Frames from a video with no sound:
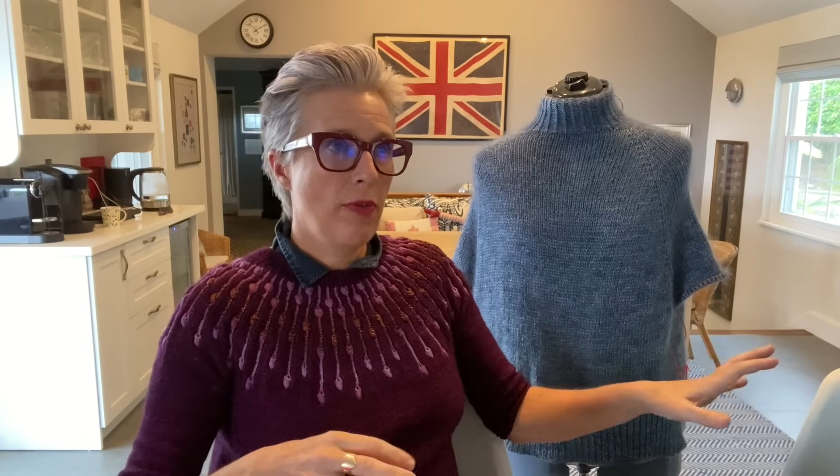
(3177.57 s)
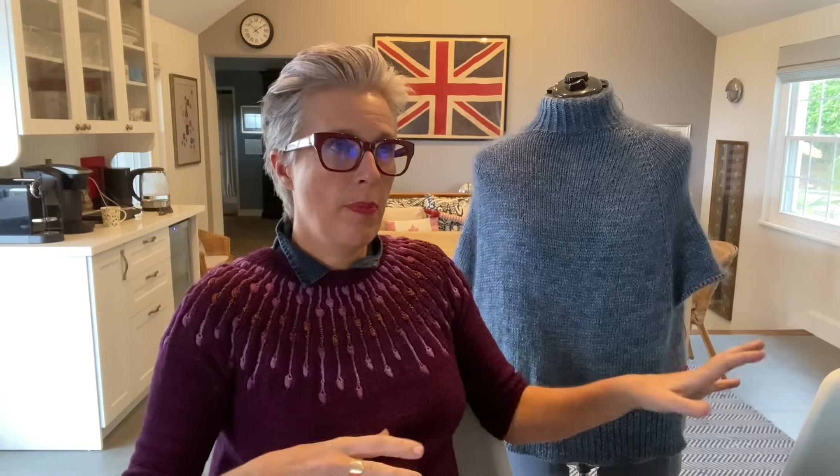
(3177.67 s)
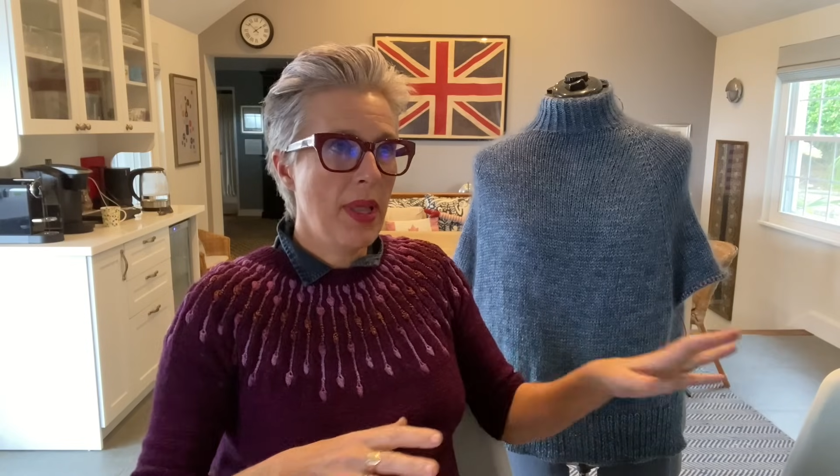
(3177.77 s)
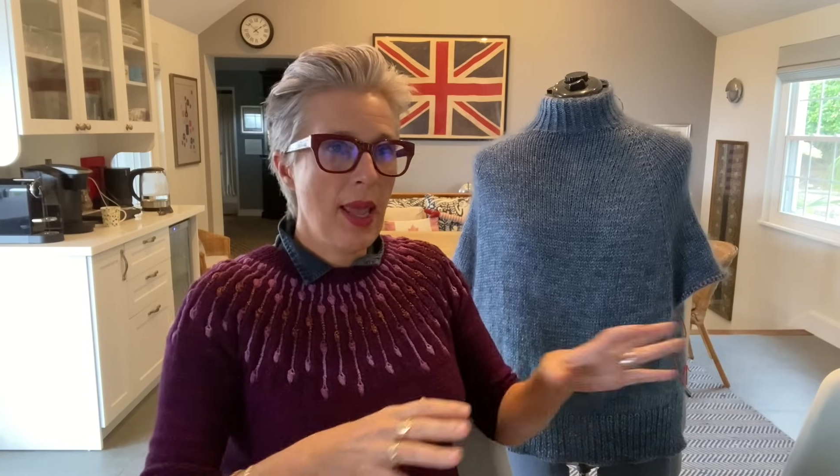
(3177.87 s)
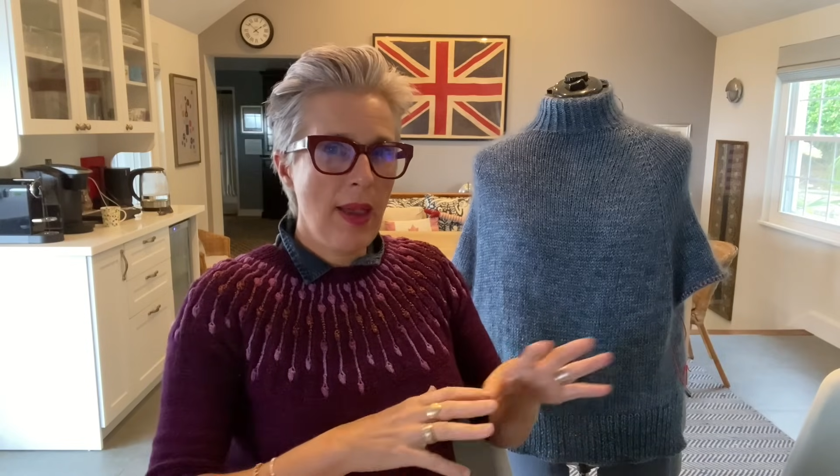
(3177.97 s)

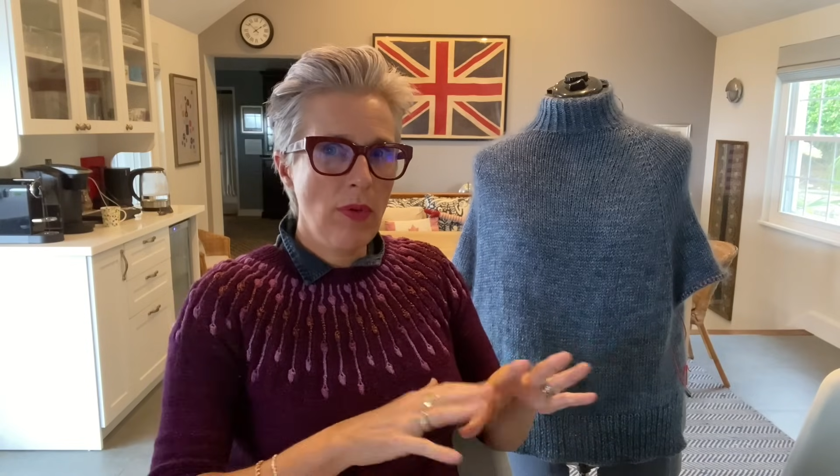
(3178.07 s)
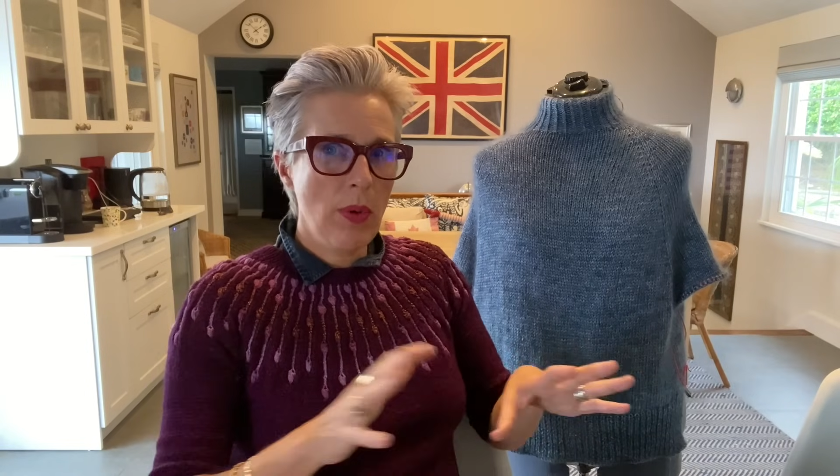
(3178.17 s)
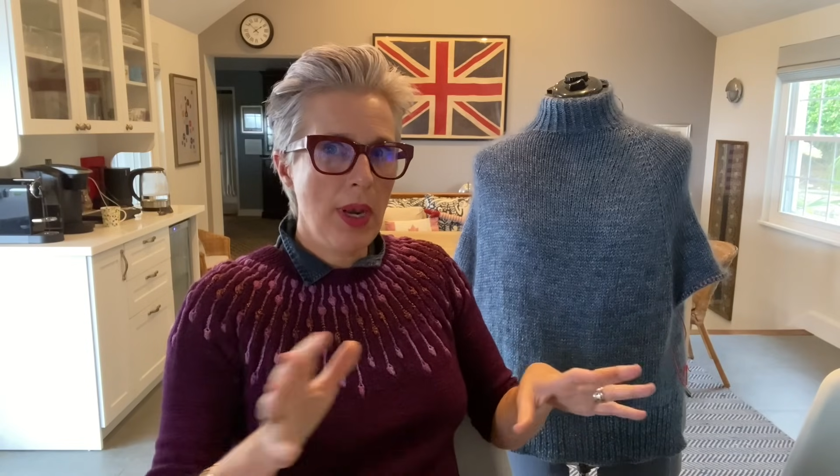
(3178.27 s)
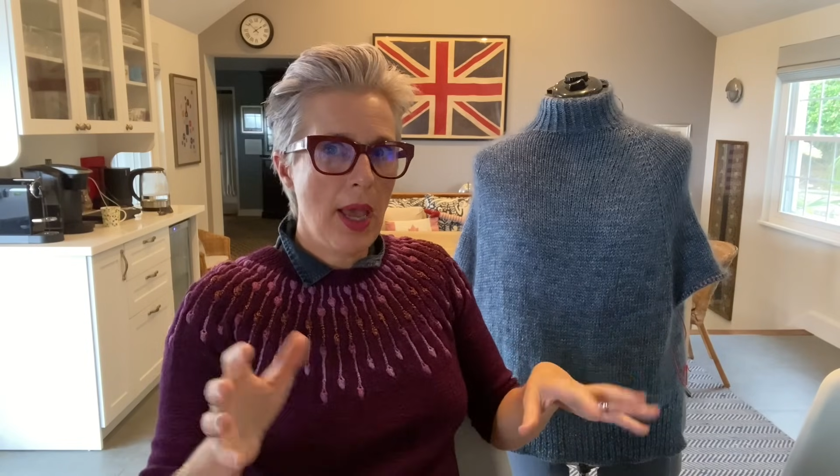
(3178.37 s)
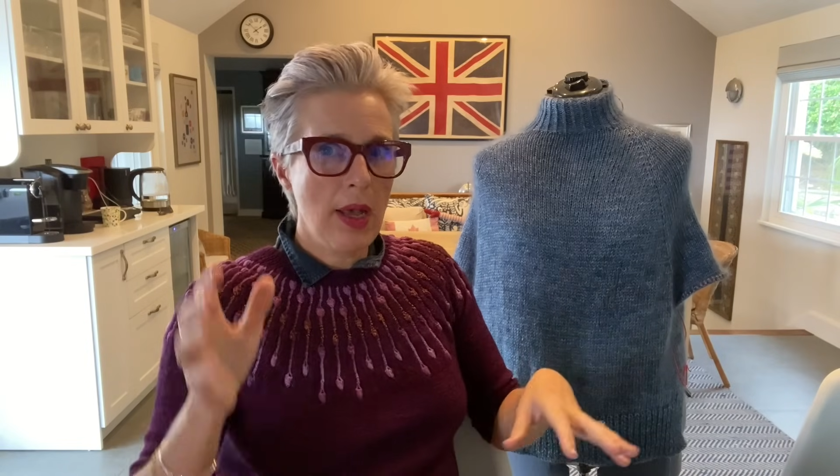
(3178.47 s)
But
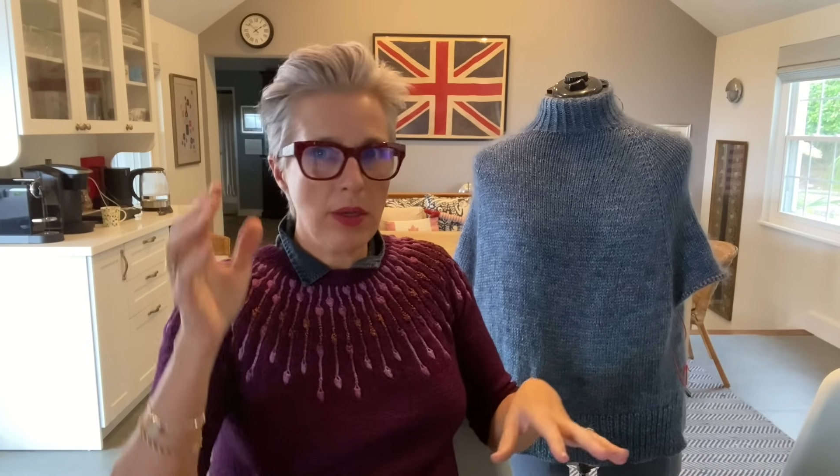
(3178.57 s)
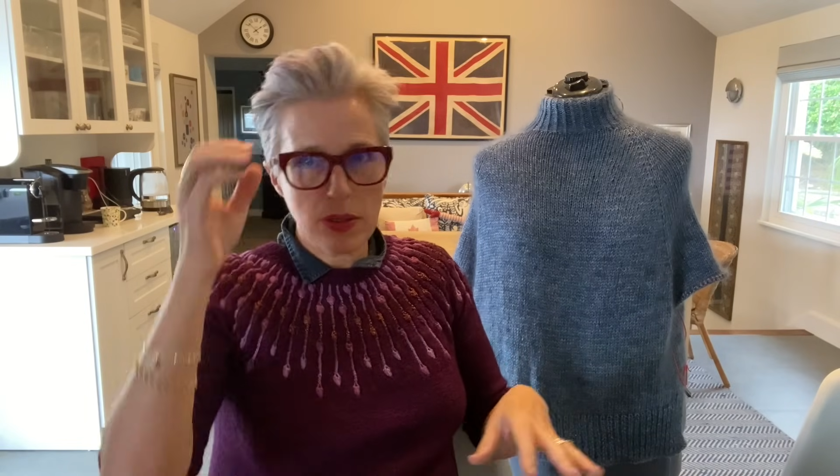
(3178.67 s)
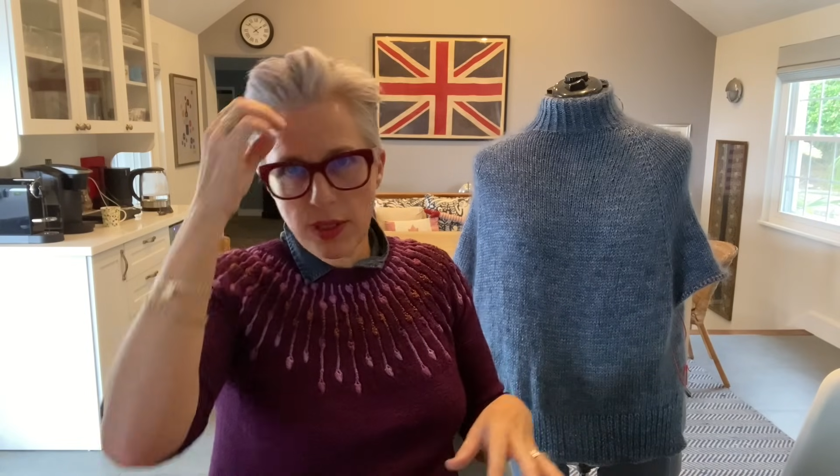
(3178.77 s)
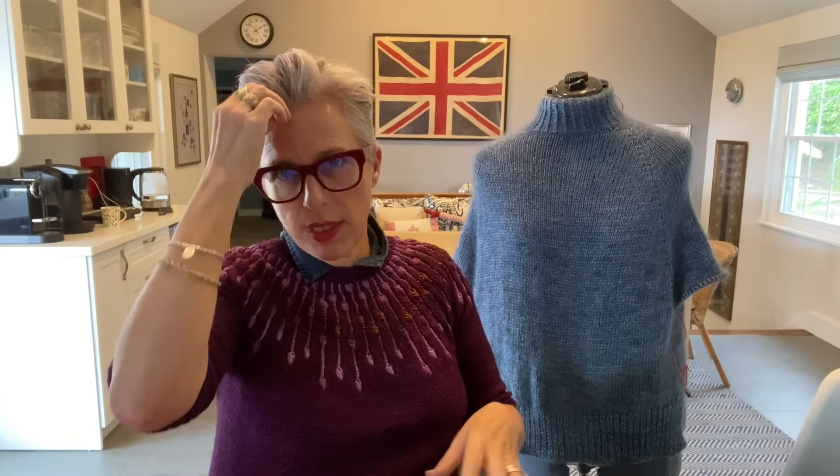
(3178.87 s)
everyone else,